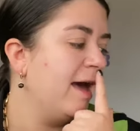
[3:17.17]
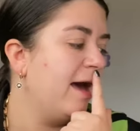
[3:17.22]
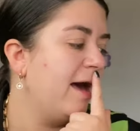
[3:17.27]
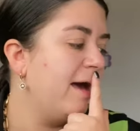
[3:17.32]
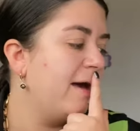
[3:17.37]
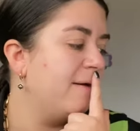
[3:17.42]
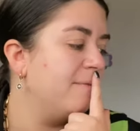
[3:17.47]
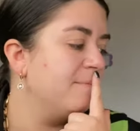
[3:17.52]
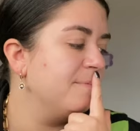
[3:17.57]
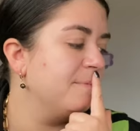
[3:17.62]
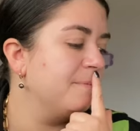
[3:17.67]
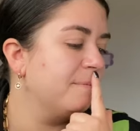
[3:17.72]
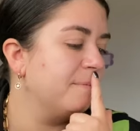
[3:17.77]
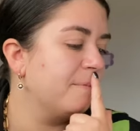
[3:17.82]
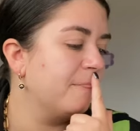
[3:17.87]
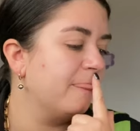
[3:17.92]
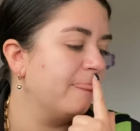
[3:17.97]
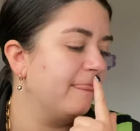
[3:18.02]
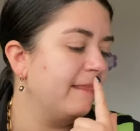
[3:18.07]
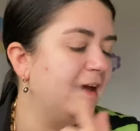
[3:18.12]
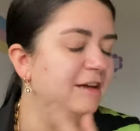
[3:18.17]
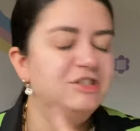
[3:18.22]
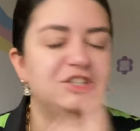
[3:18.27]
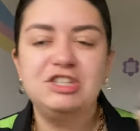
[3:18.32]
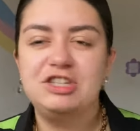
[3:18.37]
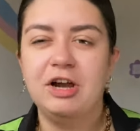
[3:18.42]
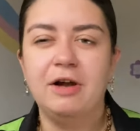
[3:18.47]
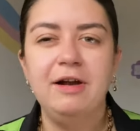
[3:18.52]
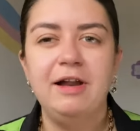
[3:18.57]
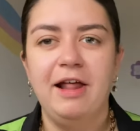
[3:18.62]
And she
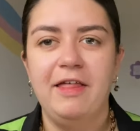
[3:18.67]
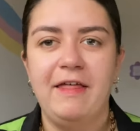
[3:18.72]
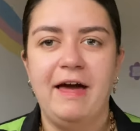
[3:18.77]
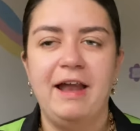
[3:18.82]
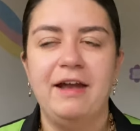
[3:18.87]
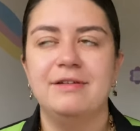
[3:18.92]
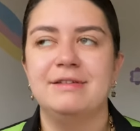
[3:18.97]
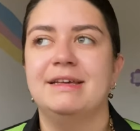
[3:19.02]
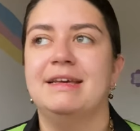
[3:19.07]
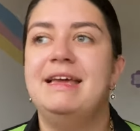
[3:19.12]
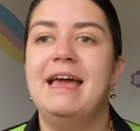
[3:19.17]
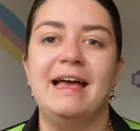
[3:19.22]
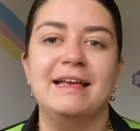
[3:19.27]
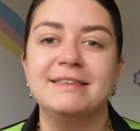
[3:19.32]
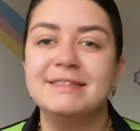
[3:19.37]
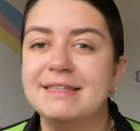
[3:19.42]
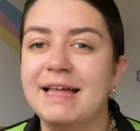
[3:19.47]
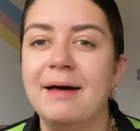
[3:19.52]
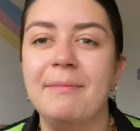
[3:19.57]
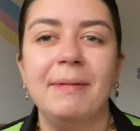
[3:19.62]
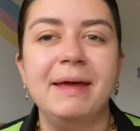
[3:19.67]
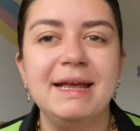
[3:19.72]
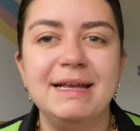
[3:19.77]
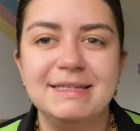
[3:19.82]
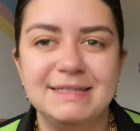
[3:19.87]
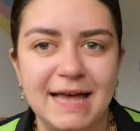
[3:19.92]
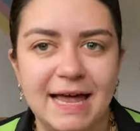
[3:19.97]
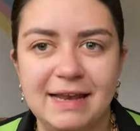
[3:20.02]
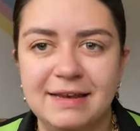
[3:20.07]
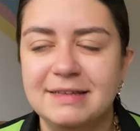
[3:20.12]
styled it like that, and I was like, yes, that makes
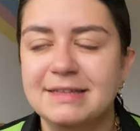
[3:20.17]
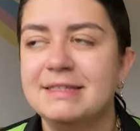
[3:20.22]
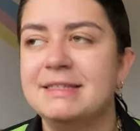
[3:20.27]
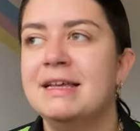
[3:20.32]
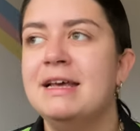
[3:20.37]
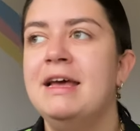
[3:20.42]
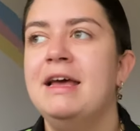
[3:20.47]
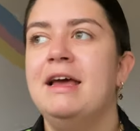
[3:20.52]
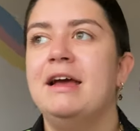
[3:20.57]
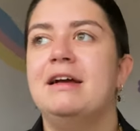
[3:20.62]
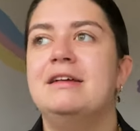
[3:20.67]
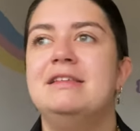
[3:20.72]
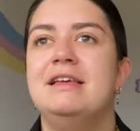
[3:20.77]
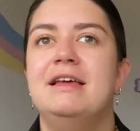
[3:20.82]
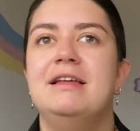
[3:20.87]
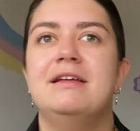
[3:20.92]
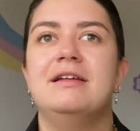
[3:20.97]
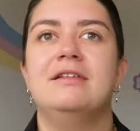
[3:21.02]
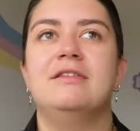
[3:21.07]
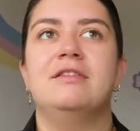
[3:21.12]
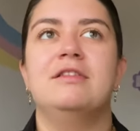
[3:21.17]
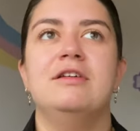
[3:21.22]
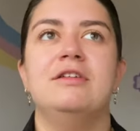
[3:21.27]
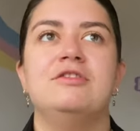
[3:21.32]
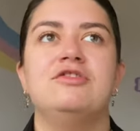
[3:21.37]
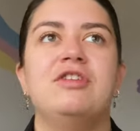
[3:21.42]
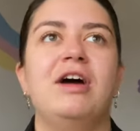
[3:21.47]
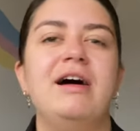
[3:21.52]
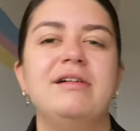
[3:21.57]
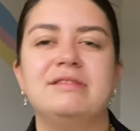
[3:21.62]
sense, because the
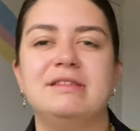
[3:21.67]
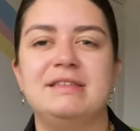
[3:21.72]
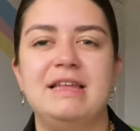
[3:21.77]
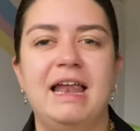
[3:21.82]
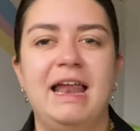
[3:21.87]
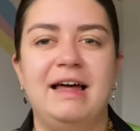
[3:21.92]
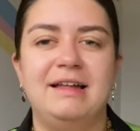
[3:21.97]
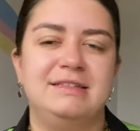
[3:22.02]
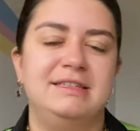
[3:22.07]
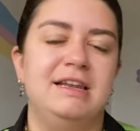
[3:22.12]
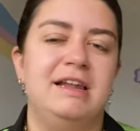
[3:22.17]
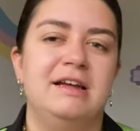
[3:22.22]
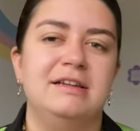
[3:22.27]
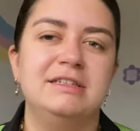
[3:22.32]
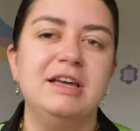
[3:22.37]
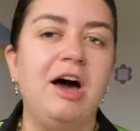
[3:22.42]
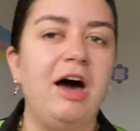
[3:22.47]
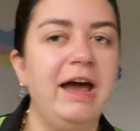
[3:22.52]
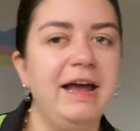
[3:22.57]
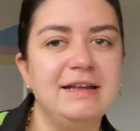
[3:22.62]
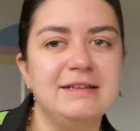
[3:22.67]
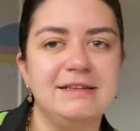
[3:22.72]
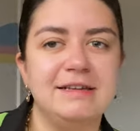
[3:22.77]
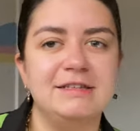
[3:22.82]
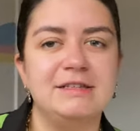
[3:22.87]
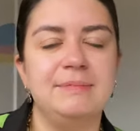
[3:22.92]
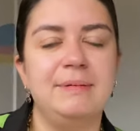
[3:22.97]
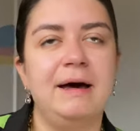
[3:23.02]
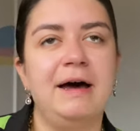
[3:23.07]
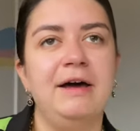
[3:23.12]
trousers then acted like tights, I
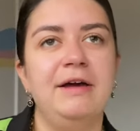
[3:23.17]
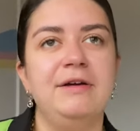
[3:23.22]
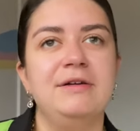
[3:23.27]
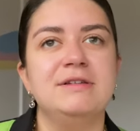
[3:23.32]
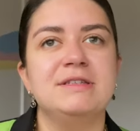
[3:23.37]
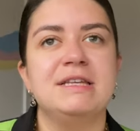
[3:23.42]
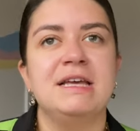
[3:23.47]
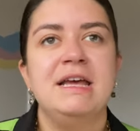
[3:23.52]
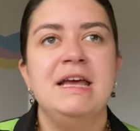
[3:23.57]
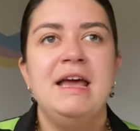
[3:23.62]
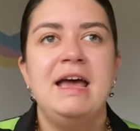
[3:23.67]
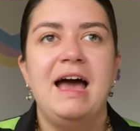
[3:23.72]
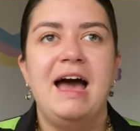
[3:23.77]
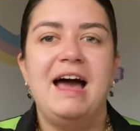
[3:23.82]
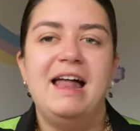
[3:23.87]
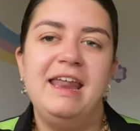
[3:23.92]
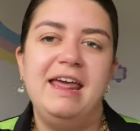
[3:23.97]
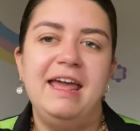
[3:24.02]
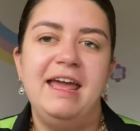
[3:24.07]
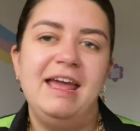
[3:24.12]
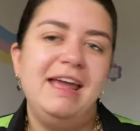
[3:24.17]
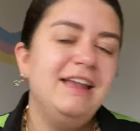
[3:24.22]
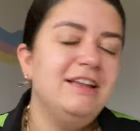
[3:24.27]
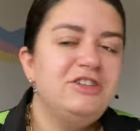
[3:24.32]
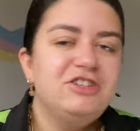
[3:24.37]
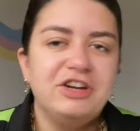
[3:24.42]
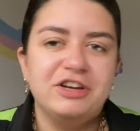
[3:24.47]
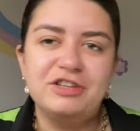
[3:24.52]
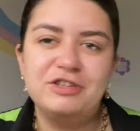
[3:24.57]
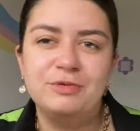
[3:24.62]
suppose, and it
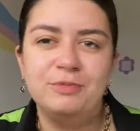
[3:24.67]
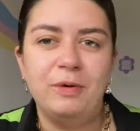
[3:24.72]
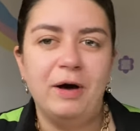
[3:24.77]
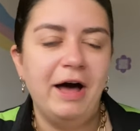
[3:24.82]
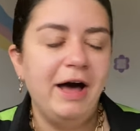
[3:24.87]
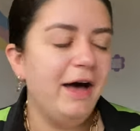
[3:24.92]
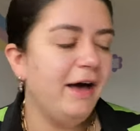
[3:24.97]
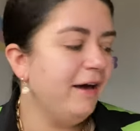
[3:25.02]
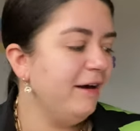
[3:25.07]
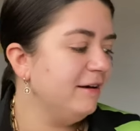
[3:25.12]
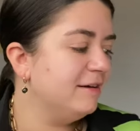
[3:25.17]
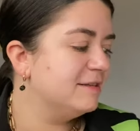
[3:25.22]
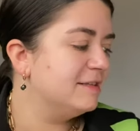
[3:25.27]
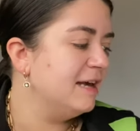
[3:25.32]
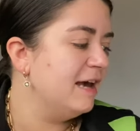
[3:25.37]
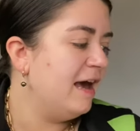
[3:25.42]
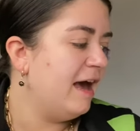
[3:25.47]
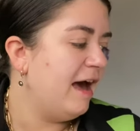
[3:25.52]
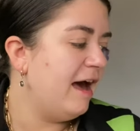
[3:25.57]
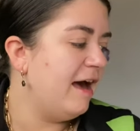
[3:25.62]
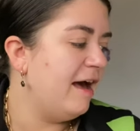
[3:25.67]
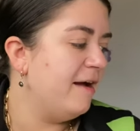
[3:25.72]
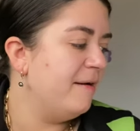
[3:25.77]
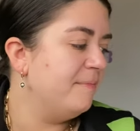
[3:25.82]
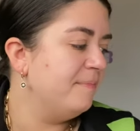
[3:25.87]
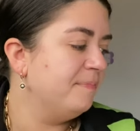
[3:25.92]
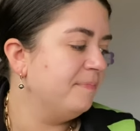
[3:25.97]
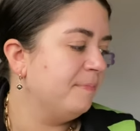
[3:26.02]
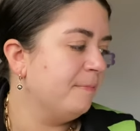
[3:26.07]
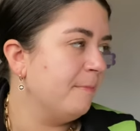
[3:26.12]
just worked.
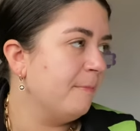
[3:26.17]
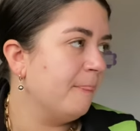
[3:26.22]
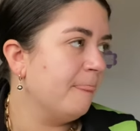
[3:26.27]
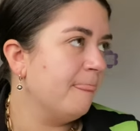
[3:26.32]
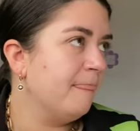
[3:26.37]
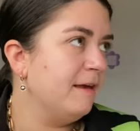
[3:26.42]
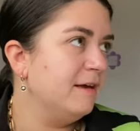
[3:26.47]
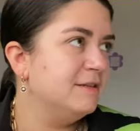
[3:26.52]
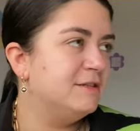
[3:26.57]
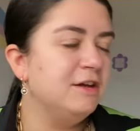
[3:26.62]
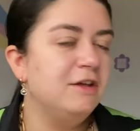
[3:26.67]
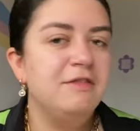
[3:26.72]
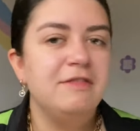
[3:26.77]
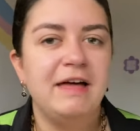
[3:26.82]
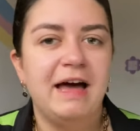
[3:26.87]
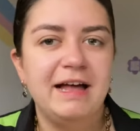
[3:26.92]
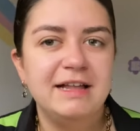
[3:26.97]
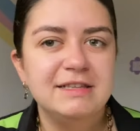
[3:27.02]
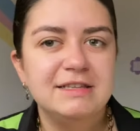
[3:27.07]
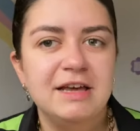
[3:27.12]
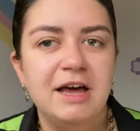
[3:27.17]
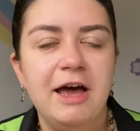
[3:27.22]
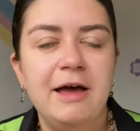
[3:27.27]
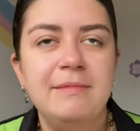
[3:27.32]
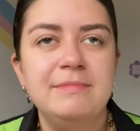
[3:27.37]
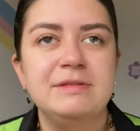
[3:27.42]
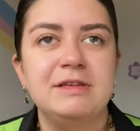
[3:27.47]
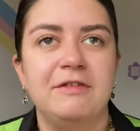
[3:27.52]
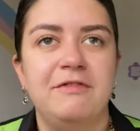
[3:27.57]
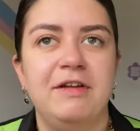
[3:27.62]
So in that
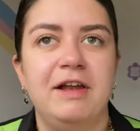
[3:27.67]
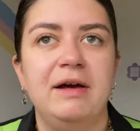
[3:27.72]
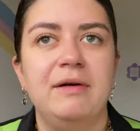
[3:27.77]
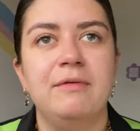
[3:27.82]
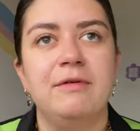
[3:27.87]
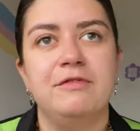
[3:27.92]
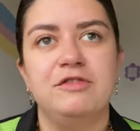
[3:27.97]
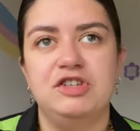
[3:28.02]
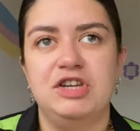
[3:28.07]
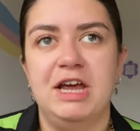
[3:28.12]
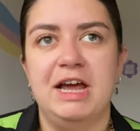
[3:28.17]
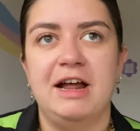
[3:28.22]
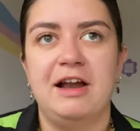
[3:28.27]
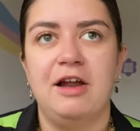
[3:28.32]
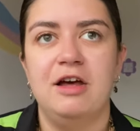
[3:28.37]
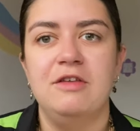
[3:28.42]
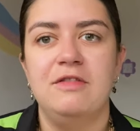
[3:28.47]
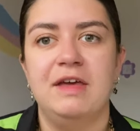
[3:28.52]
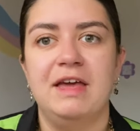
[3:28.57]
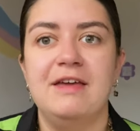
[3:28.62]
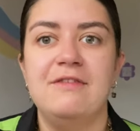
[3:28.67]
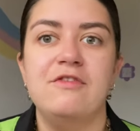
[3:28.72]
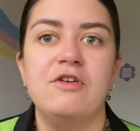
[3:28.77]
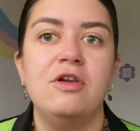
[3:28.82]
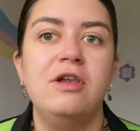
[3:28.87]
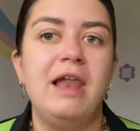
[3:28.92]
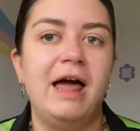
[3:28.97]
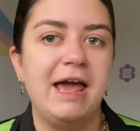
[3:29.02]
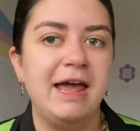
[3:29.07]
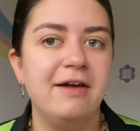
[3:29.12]
terms, I feel like with sheer clothing, if you're
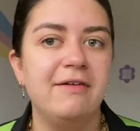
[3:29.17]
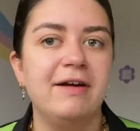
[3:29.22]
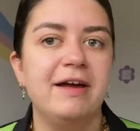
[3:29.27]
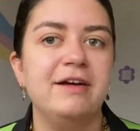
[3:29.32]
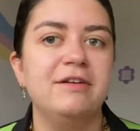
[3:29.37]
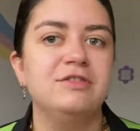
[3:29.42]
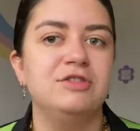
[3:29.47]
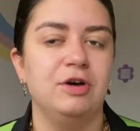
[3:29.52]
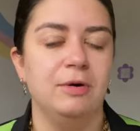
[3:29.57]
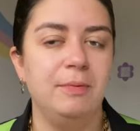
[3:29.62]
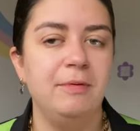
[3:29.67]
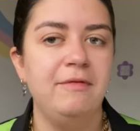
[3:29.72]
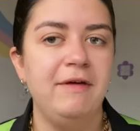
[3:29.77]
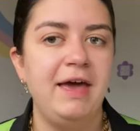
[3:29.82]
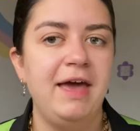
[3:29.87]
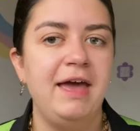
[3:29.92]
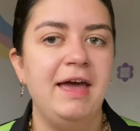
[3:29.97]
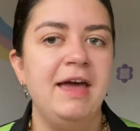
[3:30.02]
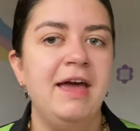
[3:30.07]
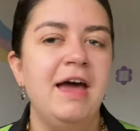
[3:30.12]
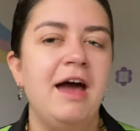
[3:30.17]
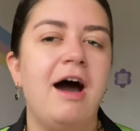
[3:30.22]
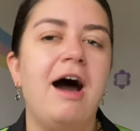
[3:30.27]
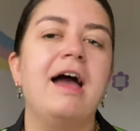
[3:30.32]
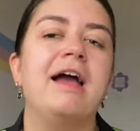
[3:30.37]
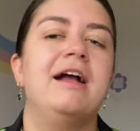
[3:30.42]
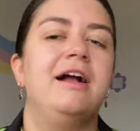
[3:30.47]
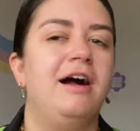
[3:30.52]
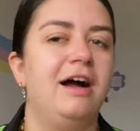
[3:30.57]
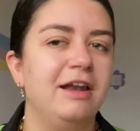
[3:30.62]
layering it on top of it, I
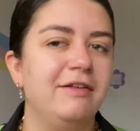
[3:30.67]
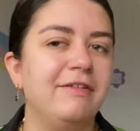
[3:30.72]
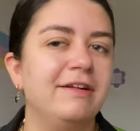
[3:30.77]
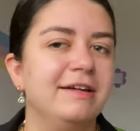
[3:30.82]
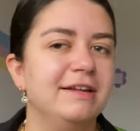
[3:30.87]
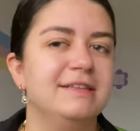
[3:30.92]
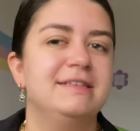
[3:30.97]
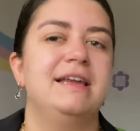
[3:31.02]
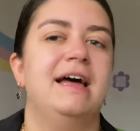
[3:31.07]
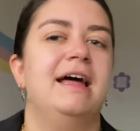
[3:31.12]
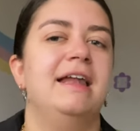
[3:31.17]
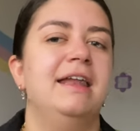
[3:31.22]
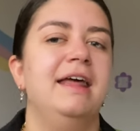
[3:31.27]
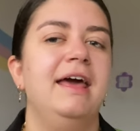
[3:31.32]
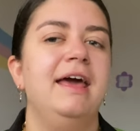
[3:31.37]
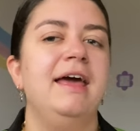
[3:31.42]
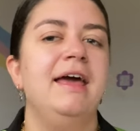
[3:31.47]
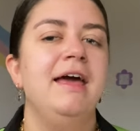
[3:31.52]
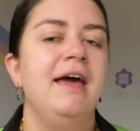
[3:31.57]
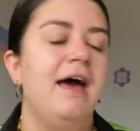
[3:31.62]
can kind of understand it.